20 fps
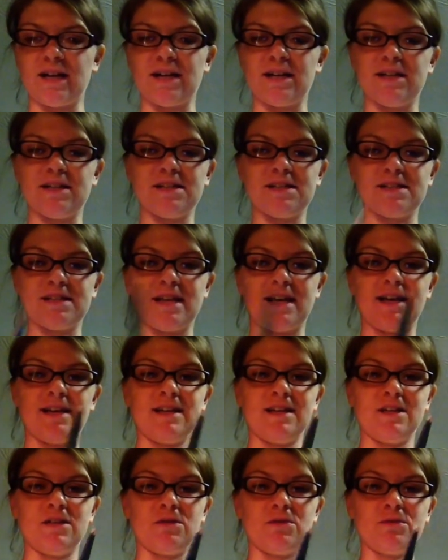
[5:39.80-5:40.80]
set
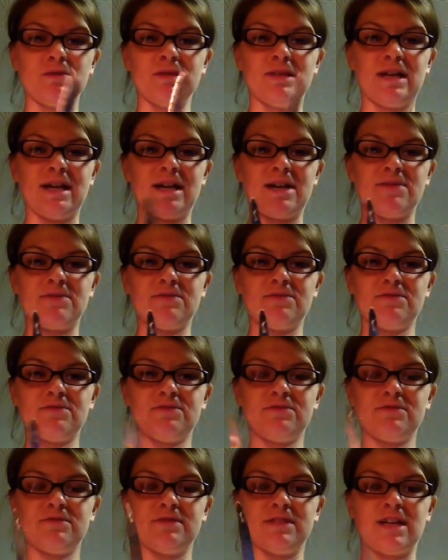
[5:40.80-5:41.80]
an old
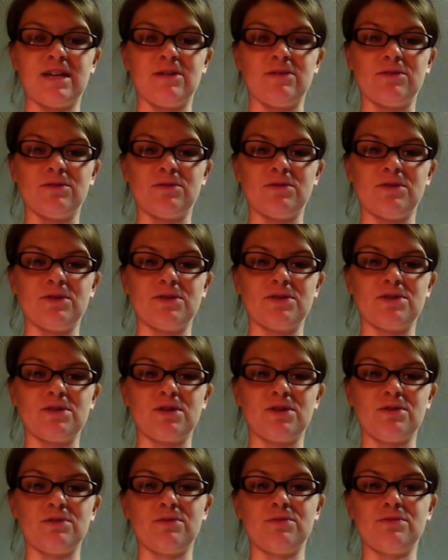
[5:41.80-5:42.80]
knife down on the
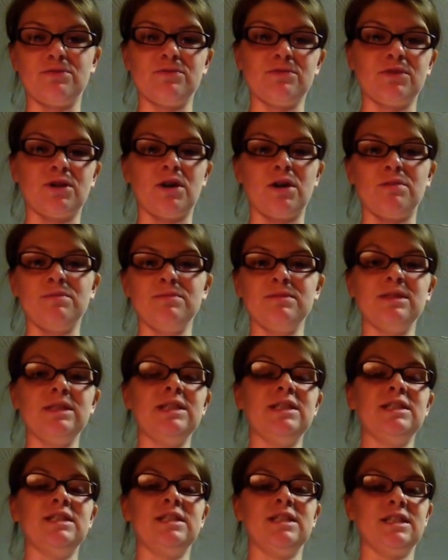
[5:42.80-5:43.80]
stove top
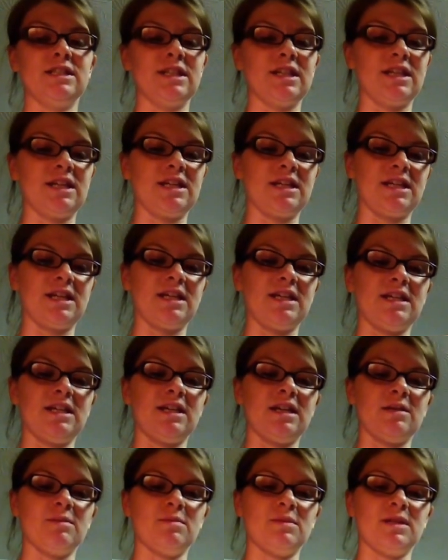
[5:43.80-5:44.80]
and let it get heated
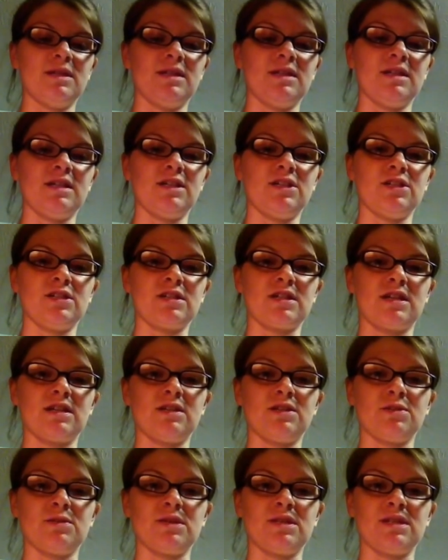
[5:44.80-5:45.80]
up, and then I just kind
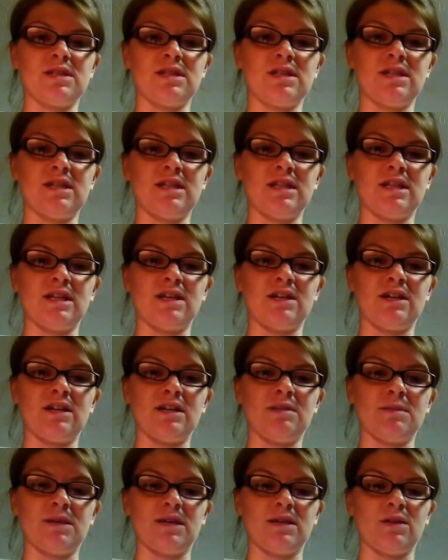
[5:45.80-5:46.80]
of twisted it in there
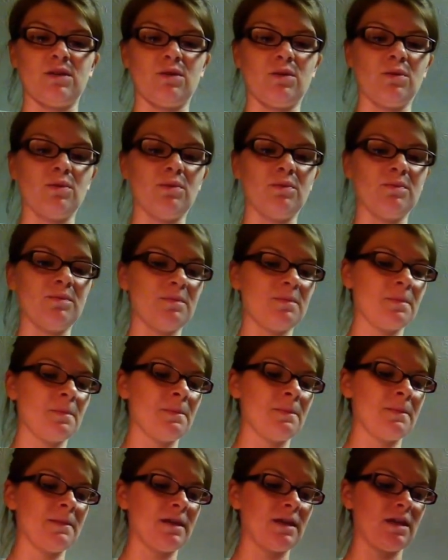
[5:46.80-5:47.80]
and made the hole
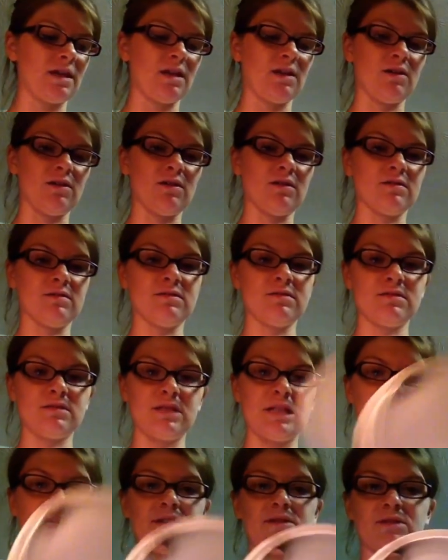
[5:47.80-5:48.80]
here
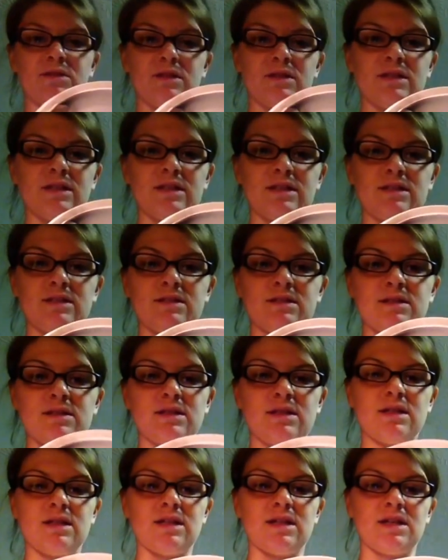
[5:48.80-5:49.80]
and on the lid.
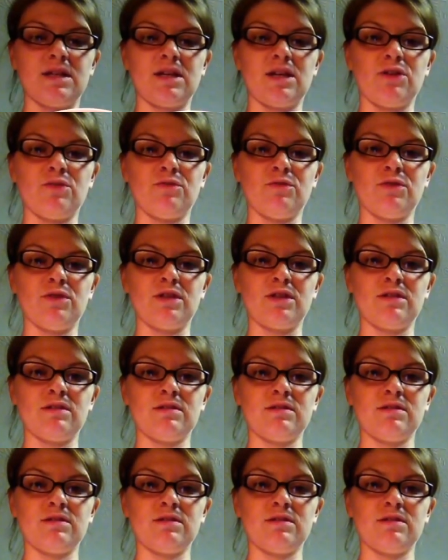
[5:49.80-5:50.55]
And careful that